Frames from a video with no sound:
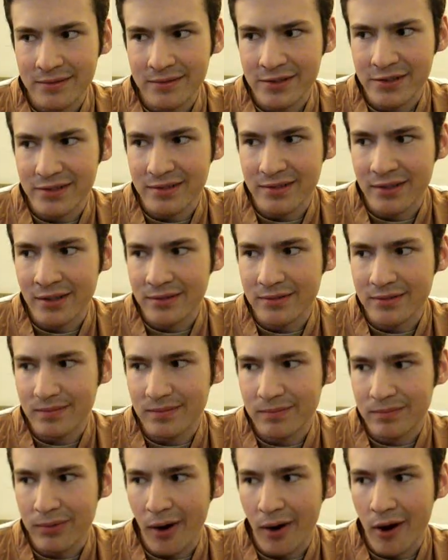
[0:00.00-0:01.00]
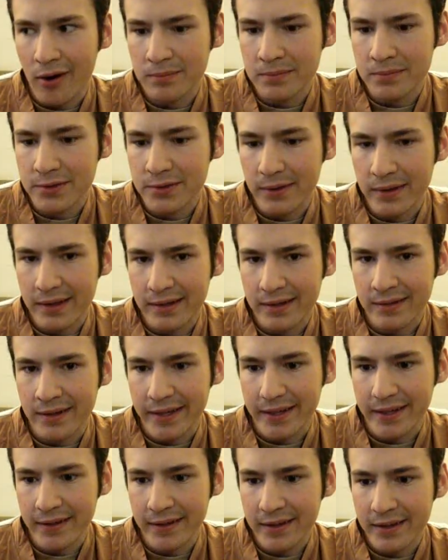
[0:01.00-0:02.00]
just little problems with it,
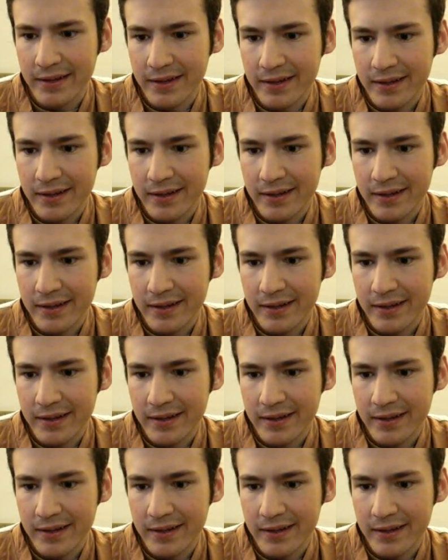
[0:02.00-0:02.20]
like